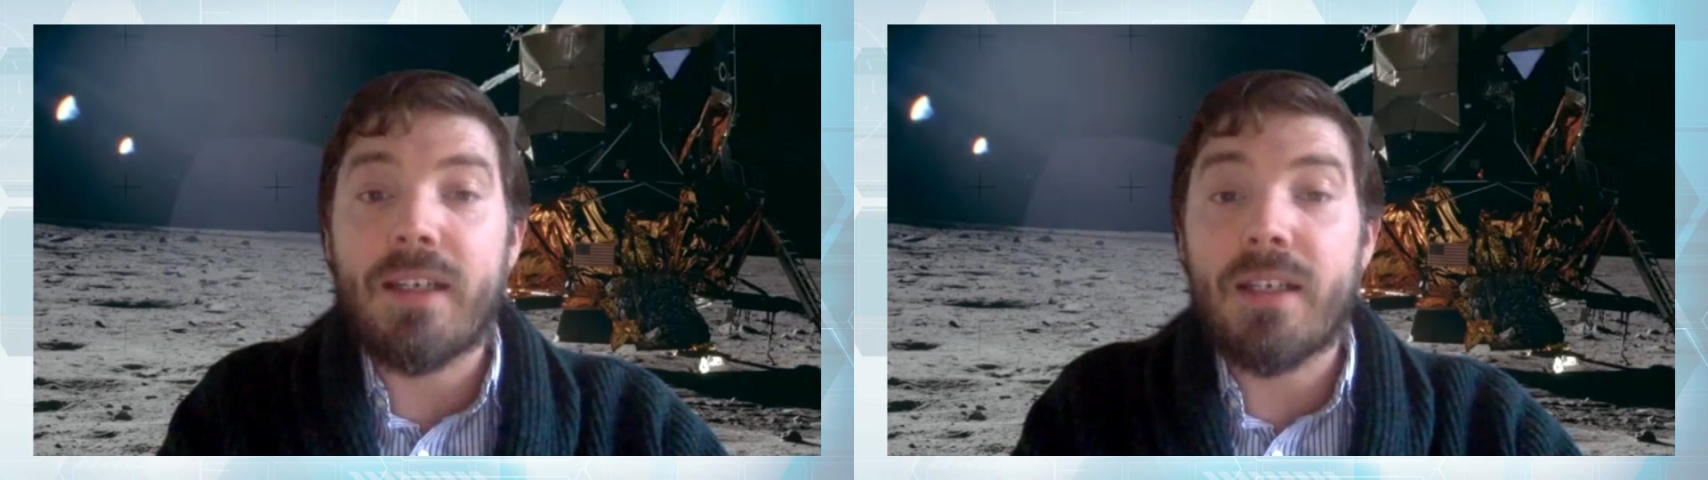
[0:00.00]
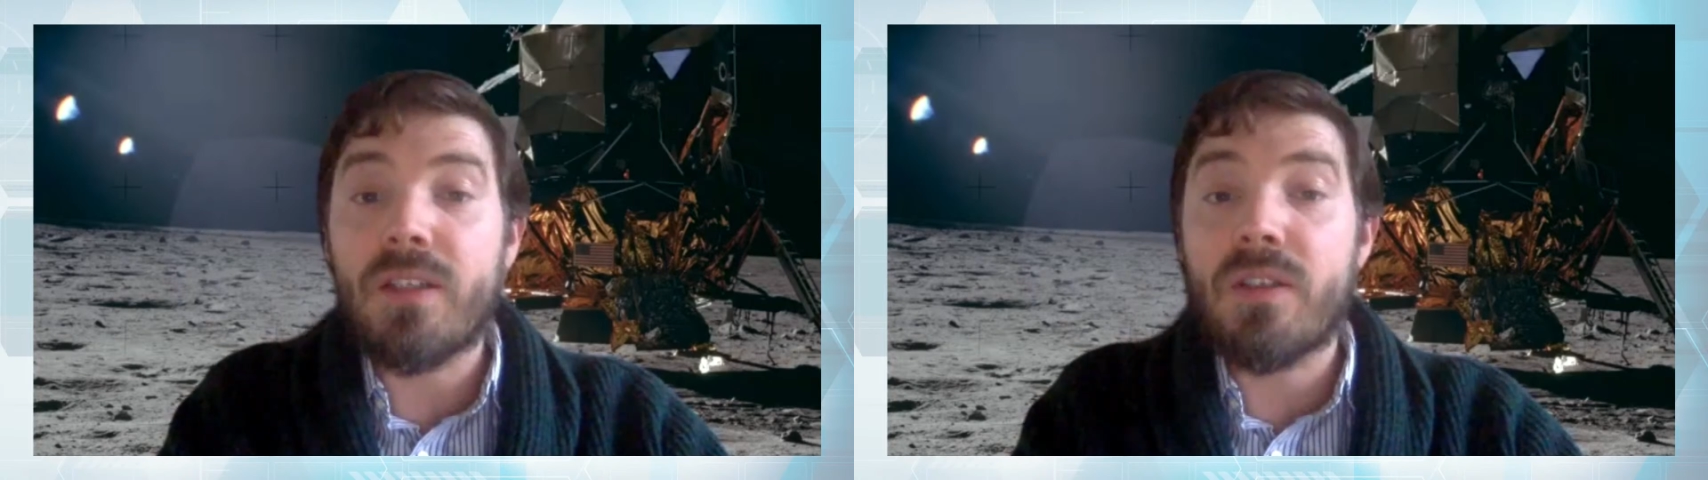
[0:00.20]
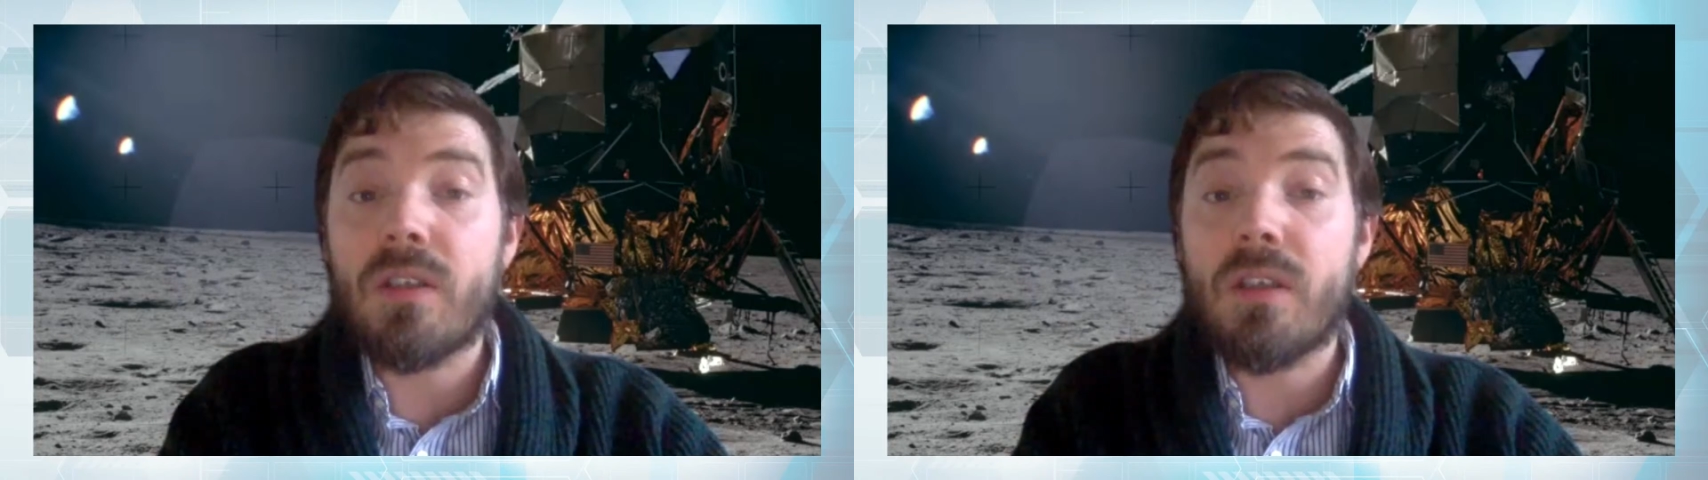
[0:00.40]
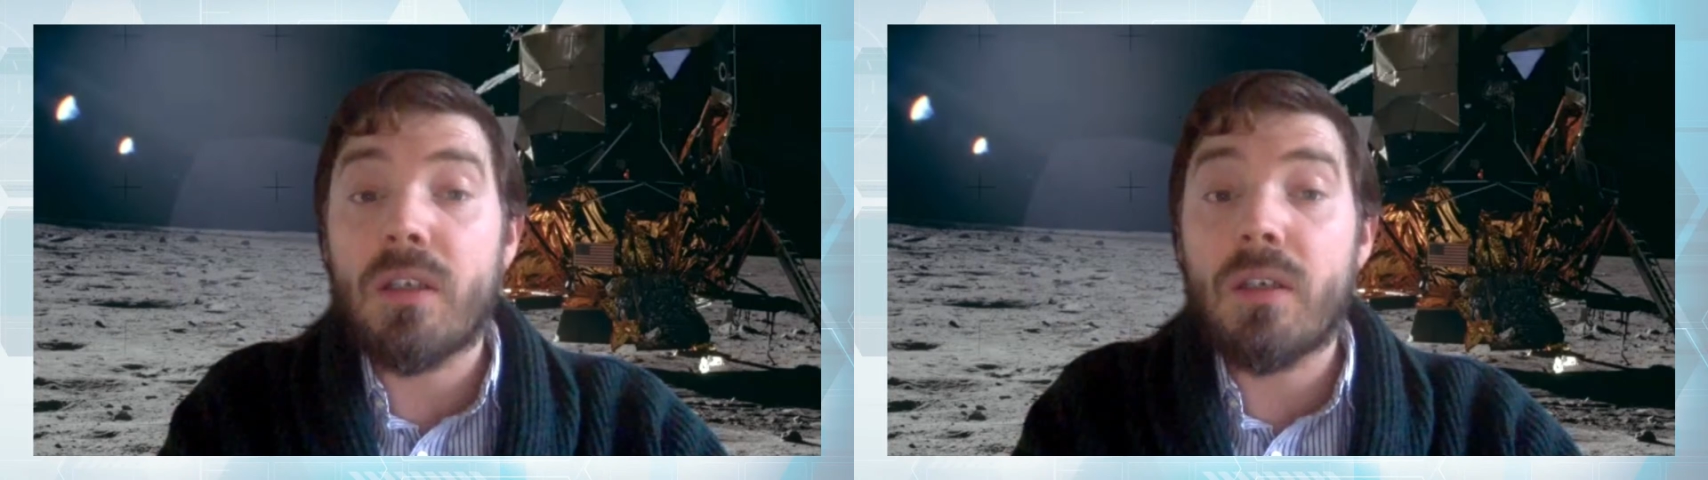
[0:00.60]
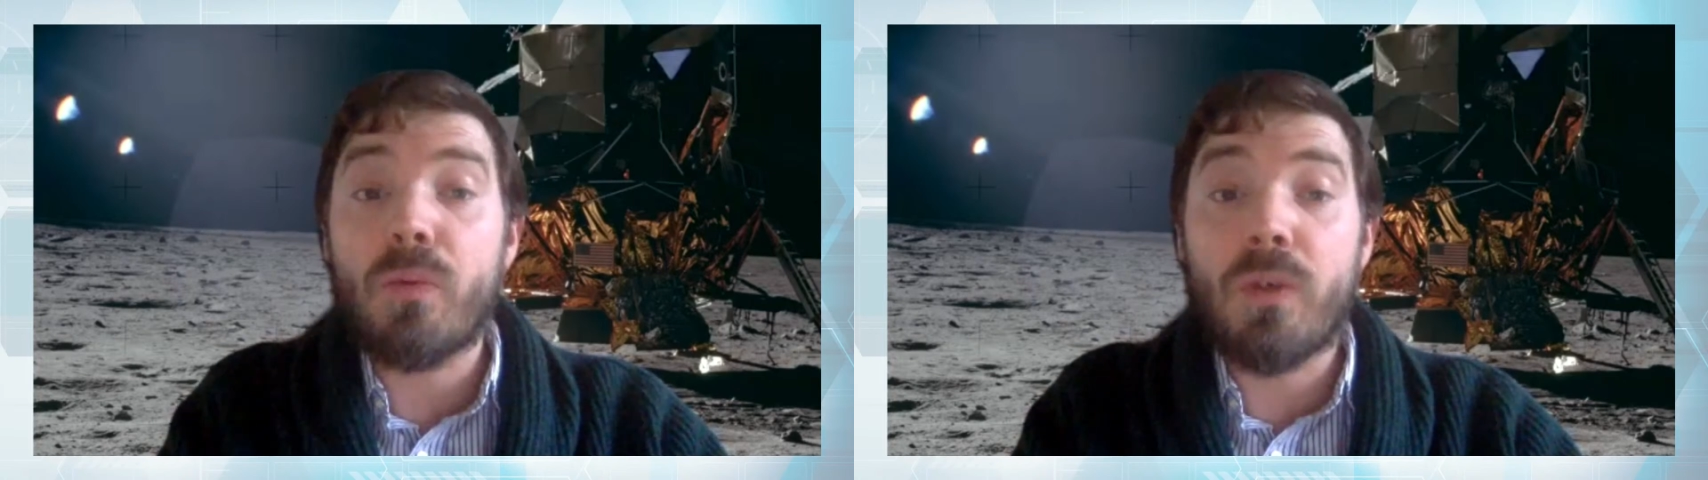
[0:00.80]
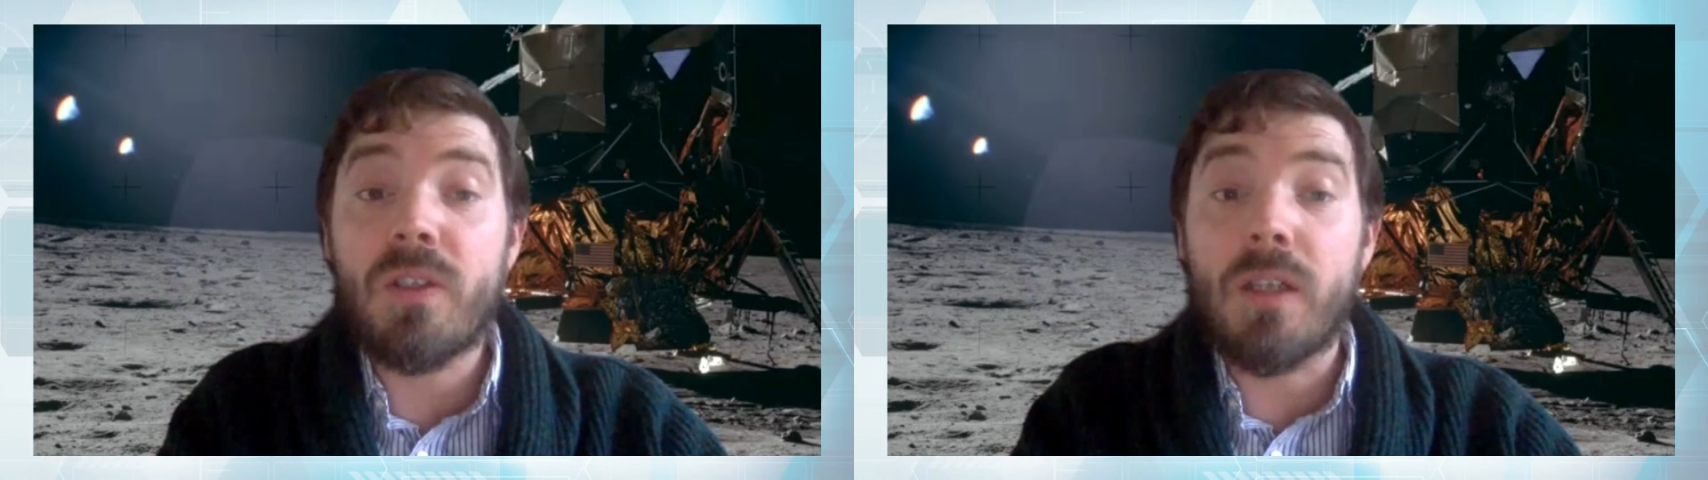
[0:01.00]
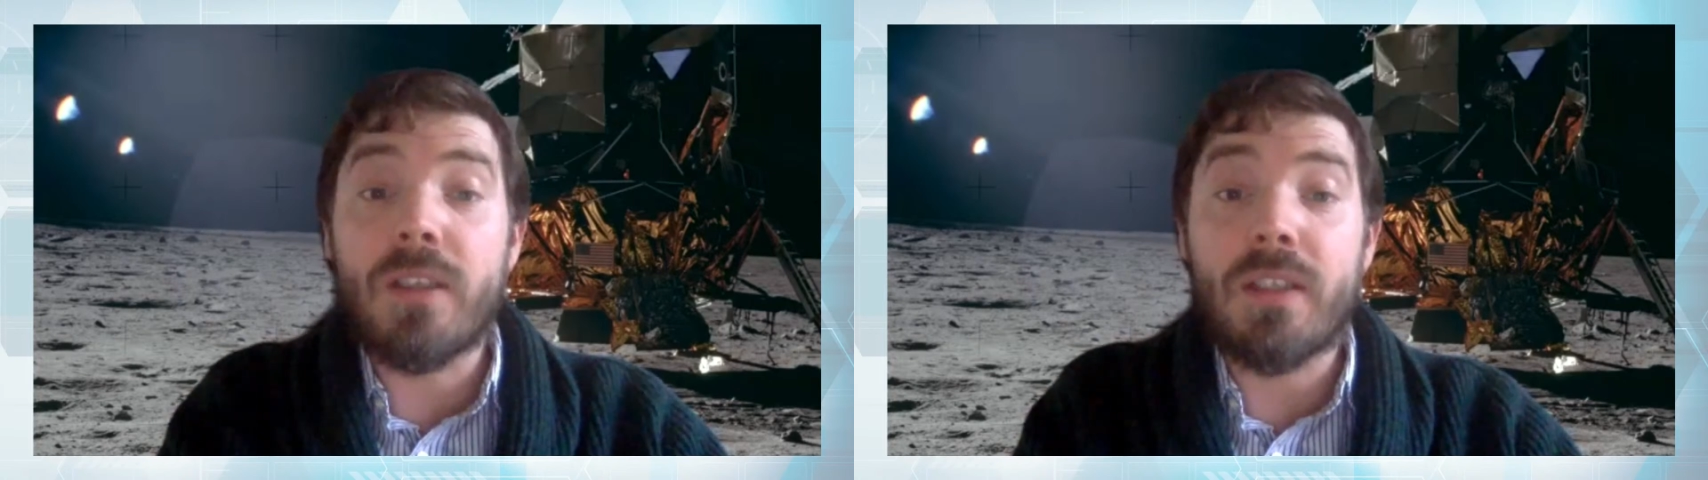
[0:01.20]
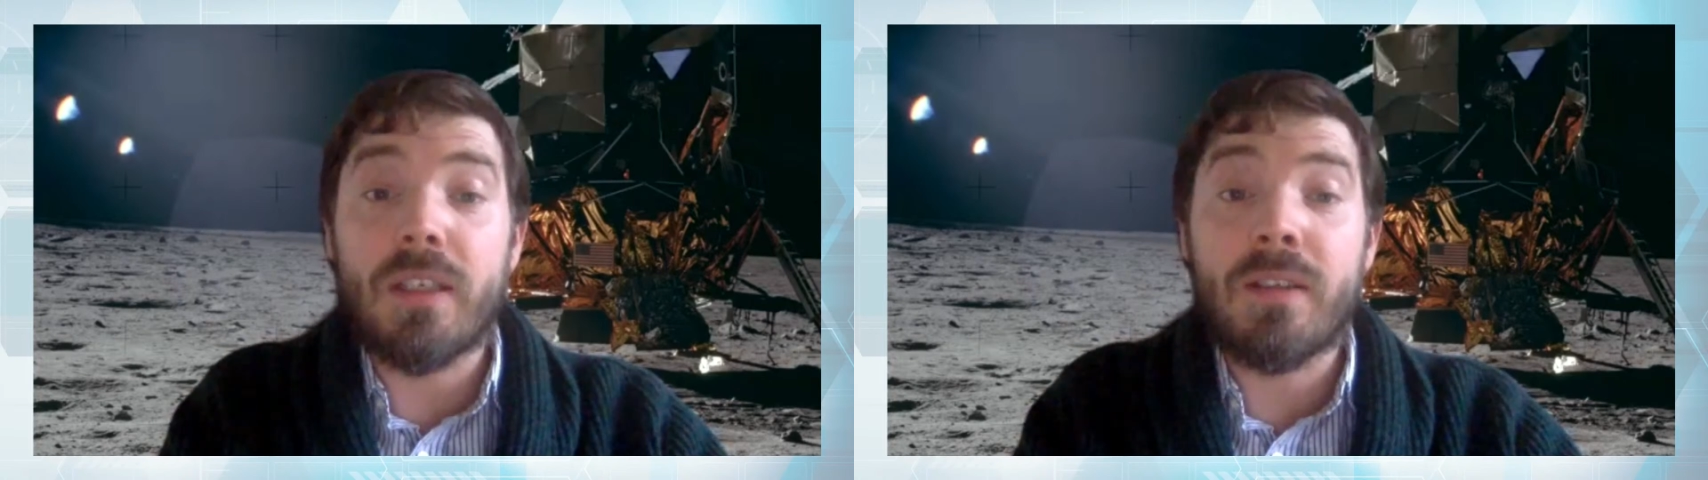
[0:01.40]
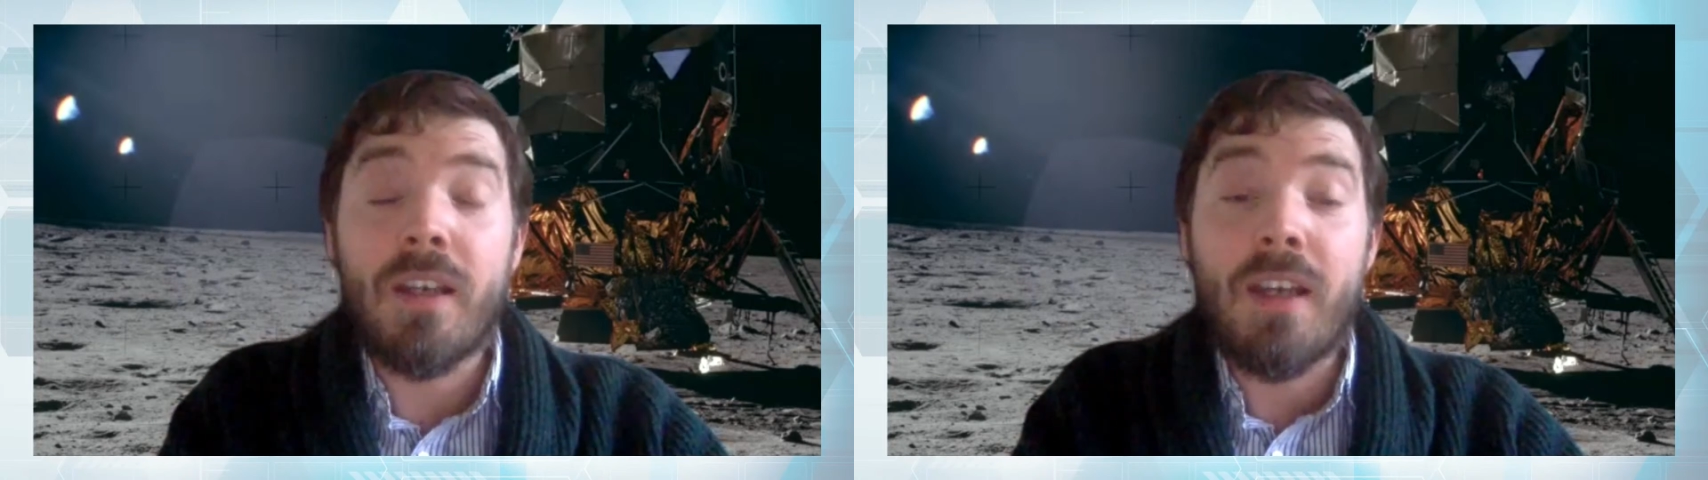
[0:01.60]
has resulted in.